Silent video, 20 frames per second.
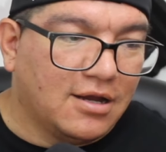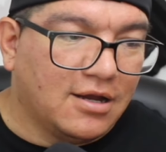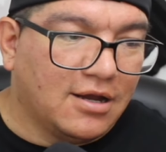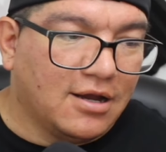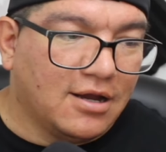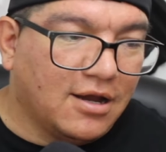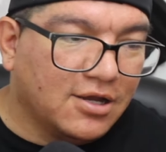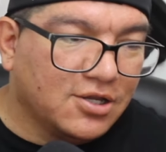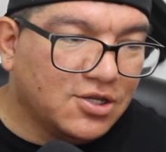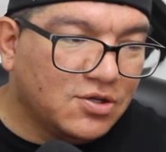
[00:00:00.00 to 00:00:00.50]

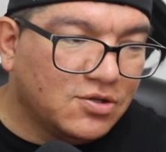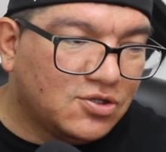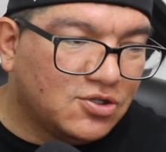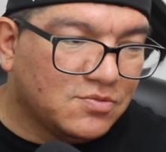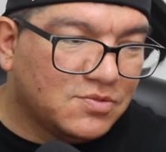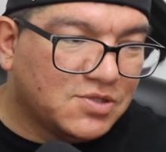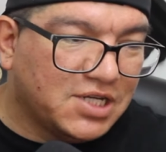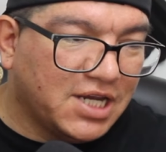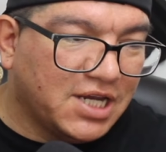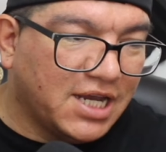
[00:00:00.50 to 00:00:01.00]
a
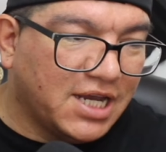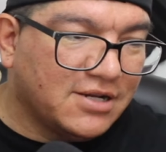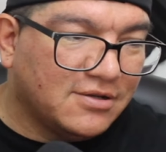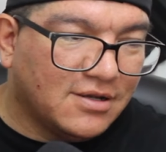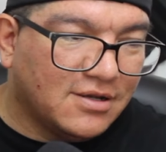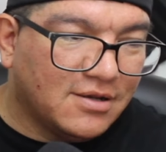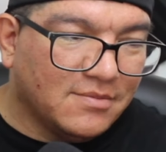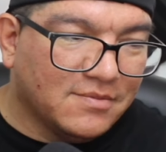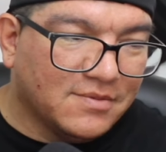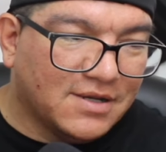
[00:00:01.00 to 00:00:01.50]
YouTube
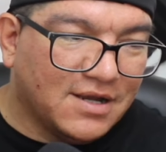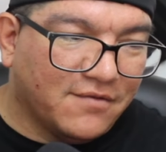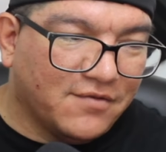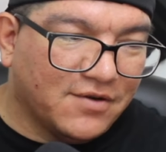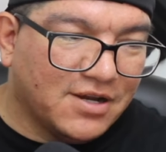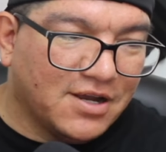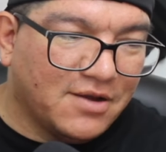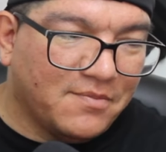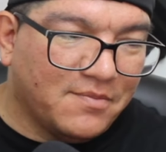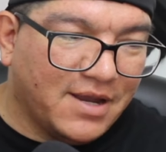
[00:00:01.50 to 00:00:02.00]
channel. I'm
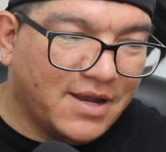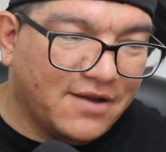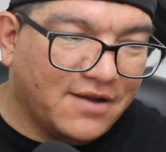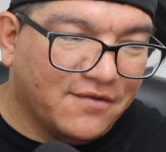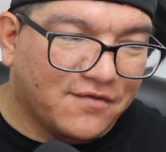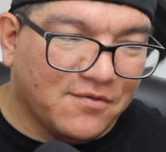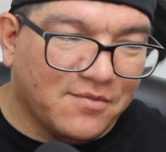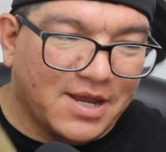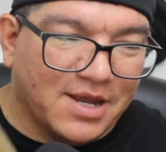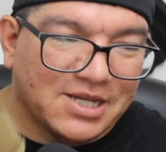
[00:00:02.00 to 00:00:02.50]
covering up my
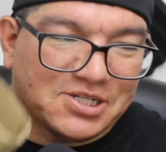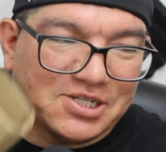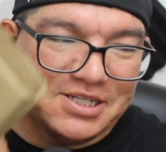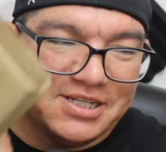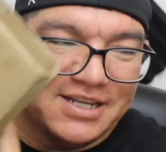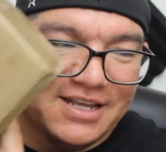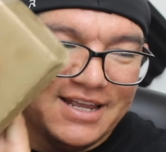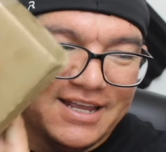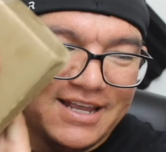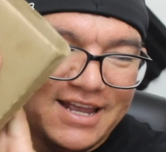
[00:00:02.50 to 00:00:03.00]
information.
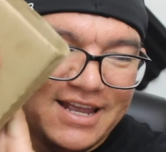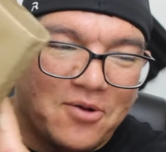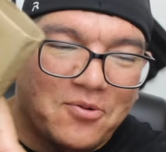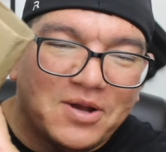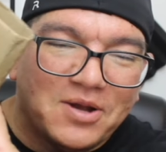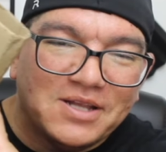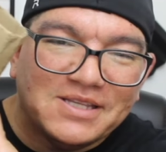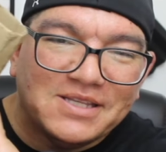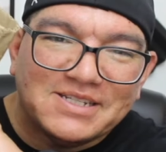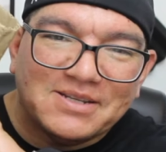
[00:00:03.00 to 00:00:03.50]
I
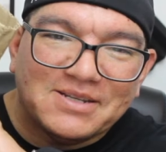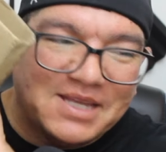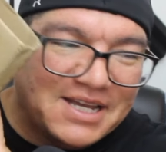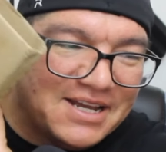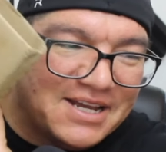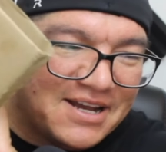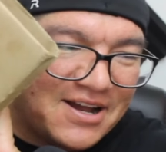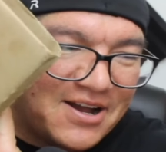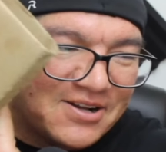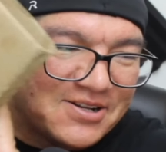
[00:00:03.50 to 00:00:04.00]
won
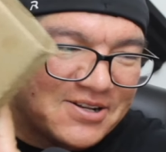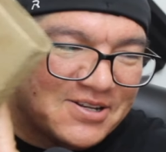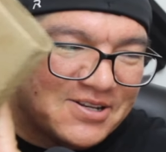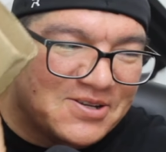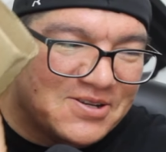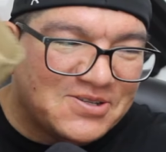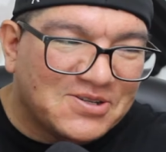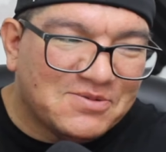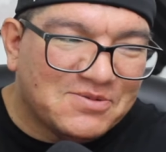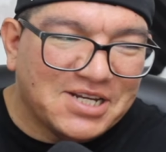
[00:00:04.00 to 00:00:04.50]
something on a
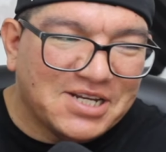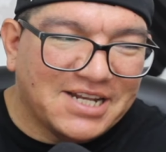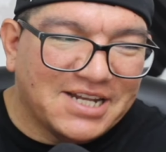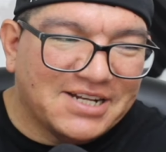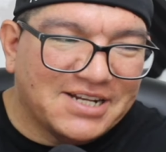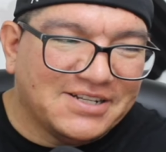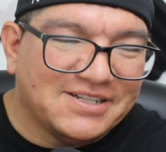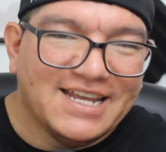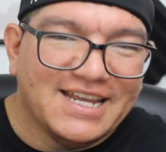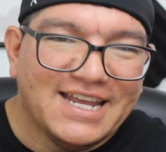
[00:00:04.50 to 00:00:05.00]
YouTube
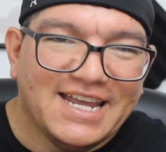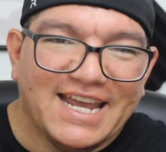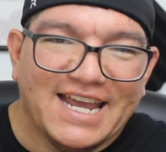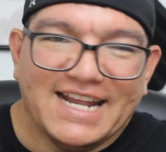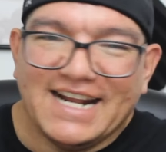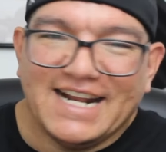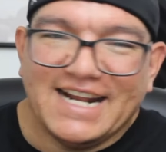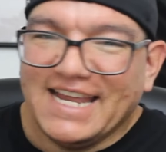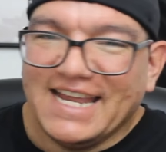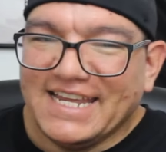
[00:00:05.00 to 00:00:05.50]
channel,
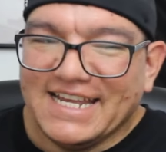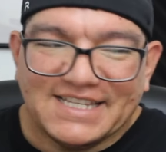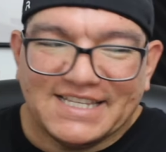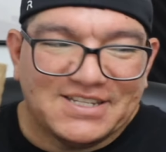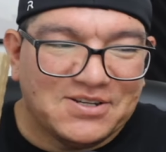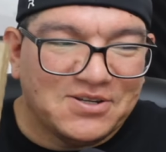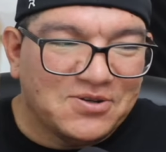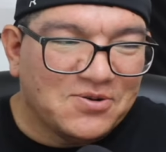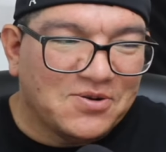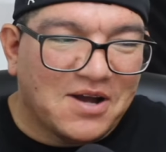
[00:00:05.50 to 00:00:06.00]
and I get
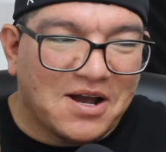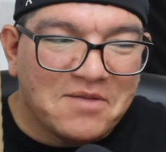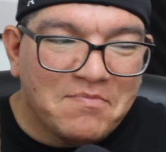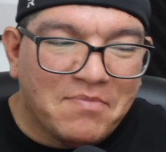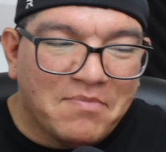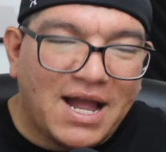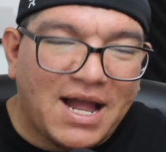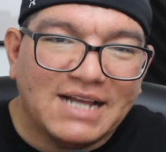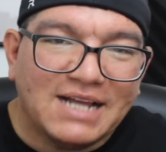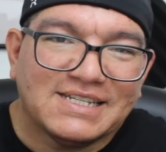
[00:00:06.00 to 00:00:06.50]
to
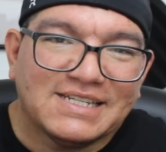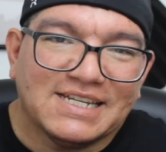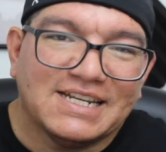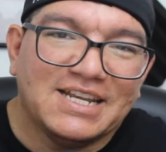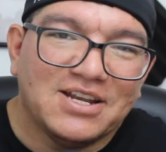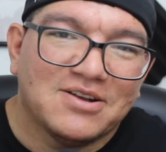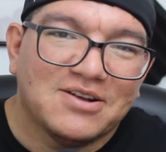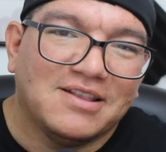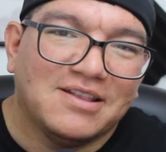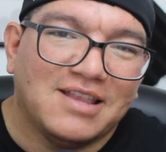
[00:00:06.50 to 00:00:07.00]
unbox it
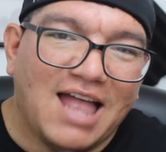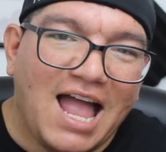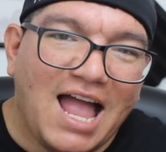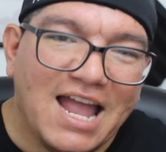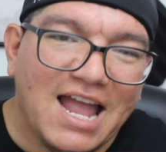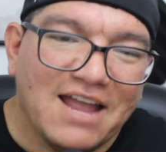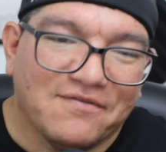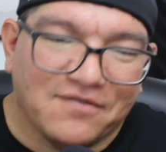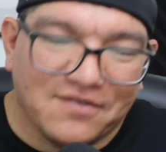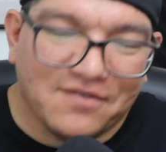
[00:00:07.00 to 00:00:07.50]
here
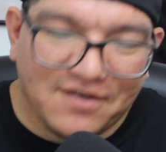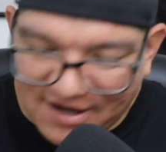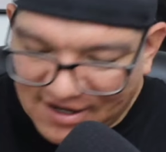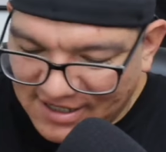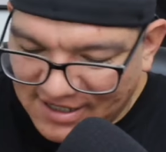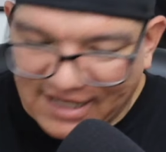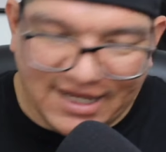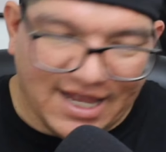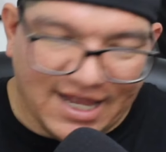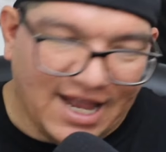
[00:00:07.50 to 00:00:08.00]
live. Uh,
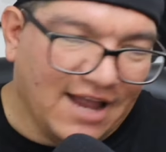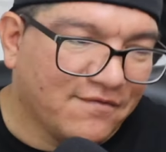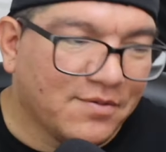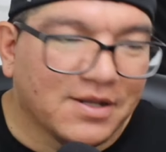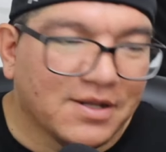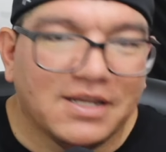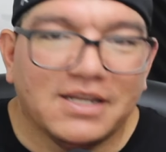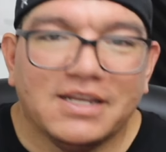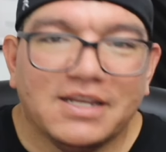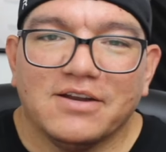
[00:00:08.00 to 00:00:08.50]
not live,
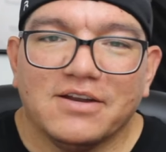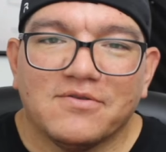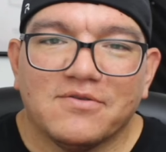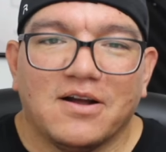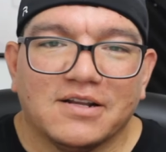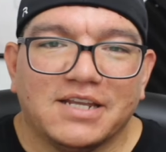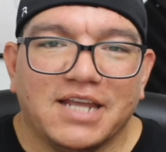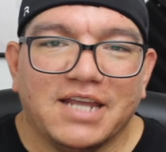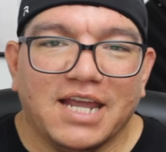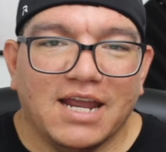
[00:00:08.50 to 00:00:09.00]
but here
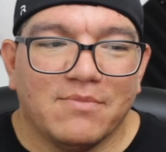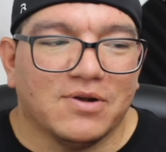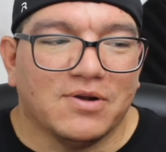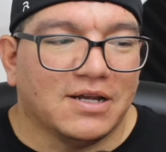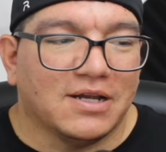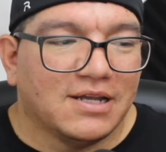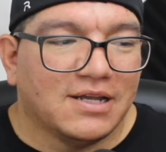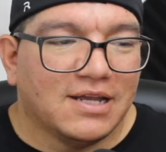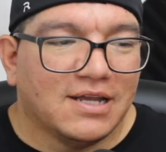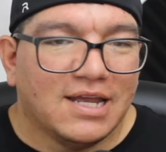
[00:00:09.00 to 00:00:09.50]
on
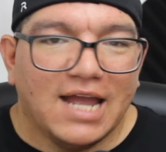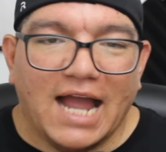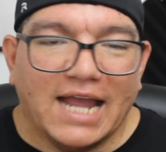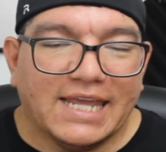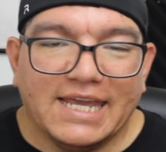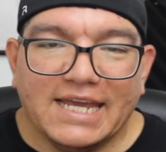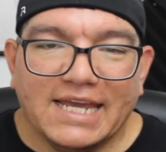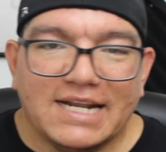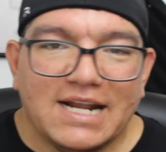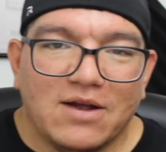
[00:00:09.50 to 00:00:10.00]
camera. I
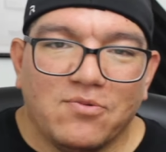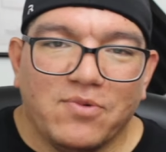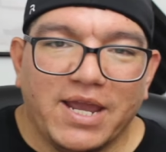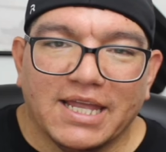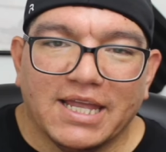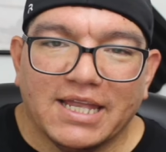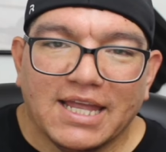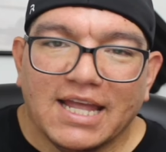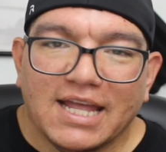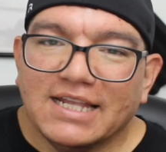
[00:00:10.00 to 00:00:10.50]
cannot
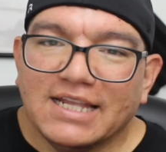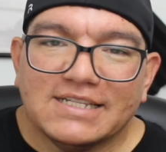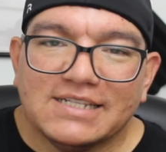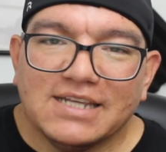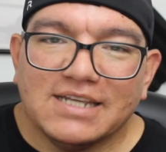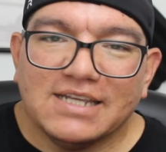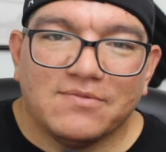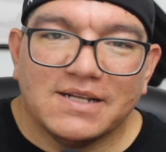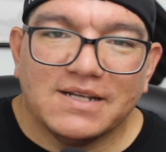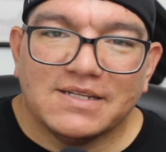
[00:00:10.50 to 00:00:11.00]
wait. Let's
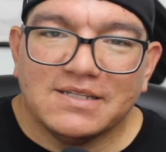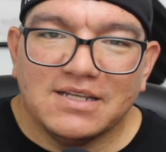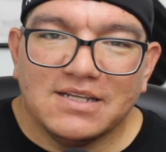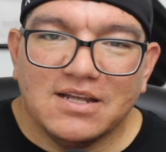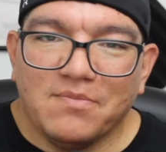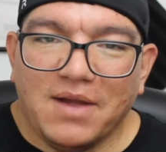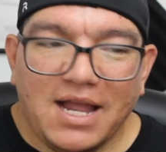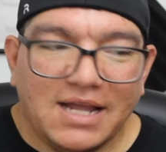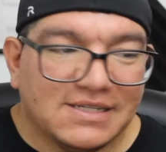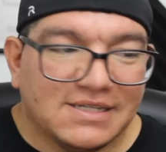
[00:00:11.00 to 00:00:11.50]
get right to the
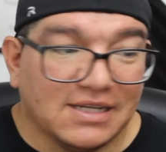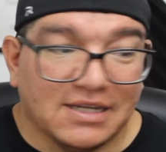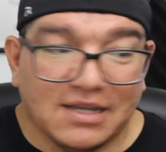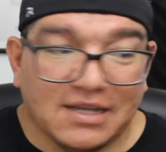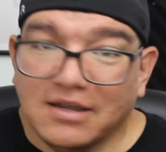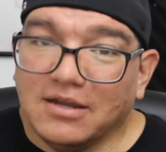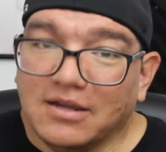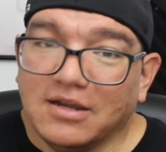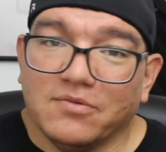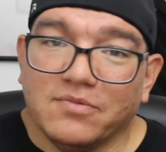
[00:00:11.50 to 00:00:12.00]
unboxing.
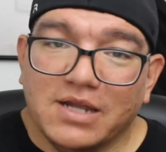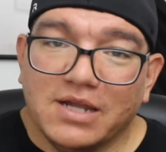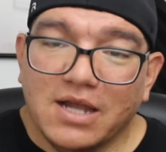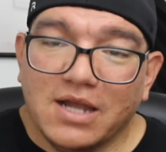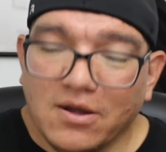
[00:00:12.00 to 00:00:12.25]
Here we go.